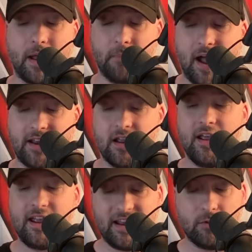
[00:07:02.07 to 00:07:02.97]
my mind,
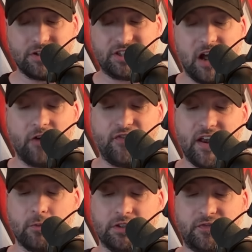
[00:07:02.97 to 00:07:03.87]
and it was tough, and
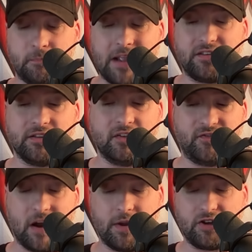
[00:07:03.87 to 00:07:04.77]
it was mentally
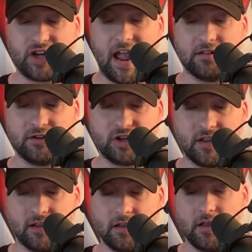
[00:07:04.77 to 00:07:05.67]
very
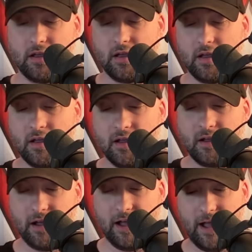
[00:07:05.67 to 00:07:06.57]
challenging.
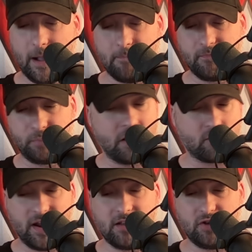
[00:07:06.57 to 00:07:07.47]
But
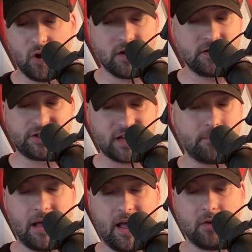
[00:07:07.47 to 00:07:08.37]
Randy Orton
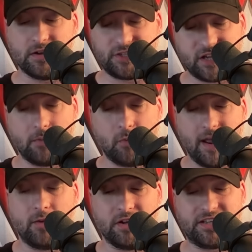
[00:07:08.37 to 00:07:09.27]
somehow, in some
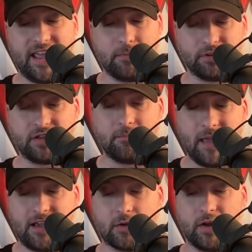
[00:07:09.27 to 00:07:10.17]
way, was able to
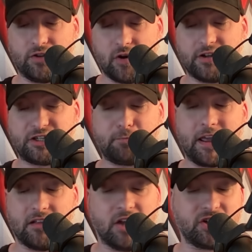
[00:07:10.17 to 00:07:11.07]
make a return.
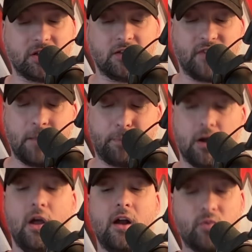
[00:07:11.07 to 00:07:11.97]
Speculation of the Viper
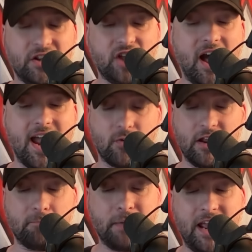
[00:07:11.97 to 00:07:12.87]

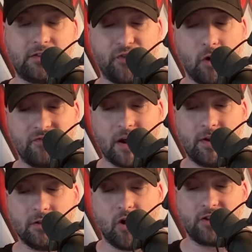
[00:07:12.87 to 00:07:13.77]
retiring peaked for a
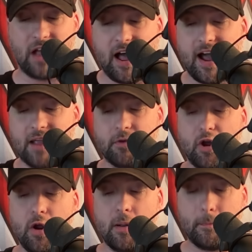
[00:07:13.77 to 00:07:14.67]
very long time,
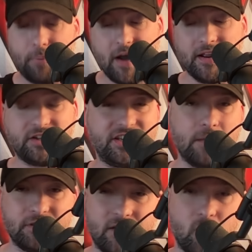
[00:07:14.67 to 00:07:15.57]
but it
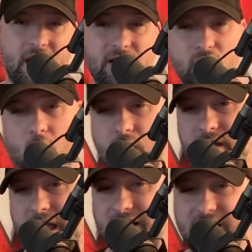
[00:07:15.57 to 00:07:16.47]
seems like Randy
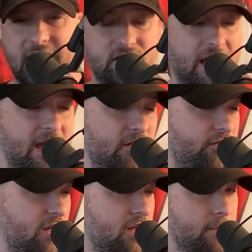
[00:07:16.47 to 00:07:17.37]
Orton has had to have
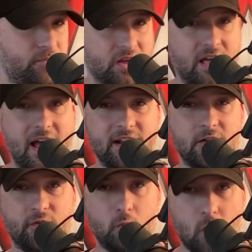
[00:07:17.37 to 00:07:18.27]
the kind
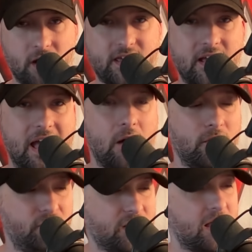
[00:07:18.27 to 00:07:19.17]
of working
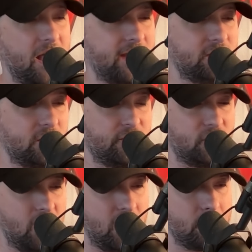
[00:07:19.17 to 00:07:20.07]
out, the kind of
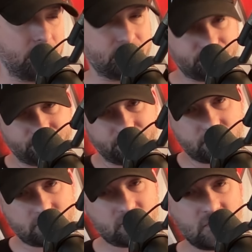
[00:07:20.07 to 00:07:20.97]

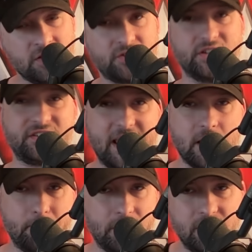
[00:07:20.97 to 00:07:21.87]

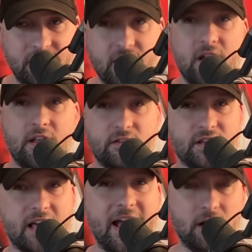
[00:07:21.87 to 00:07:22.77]
sustainability, the
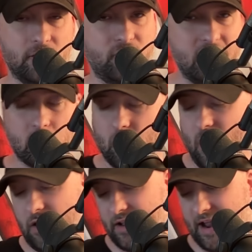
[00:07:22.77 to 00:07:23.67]
kind of we're
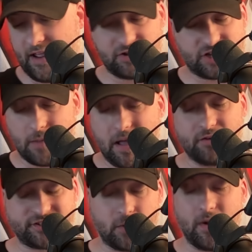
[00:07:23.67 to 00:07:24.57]
all, and somehow,
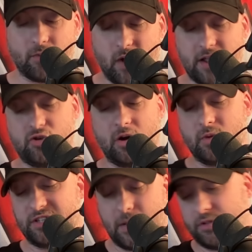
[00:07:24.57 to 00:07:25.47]
someway, Randy Orton
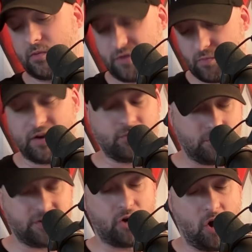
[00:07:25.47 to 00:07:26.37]
was able to
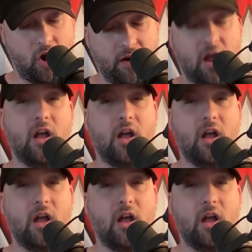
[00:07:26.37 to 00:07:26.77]
return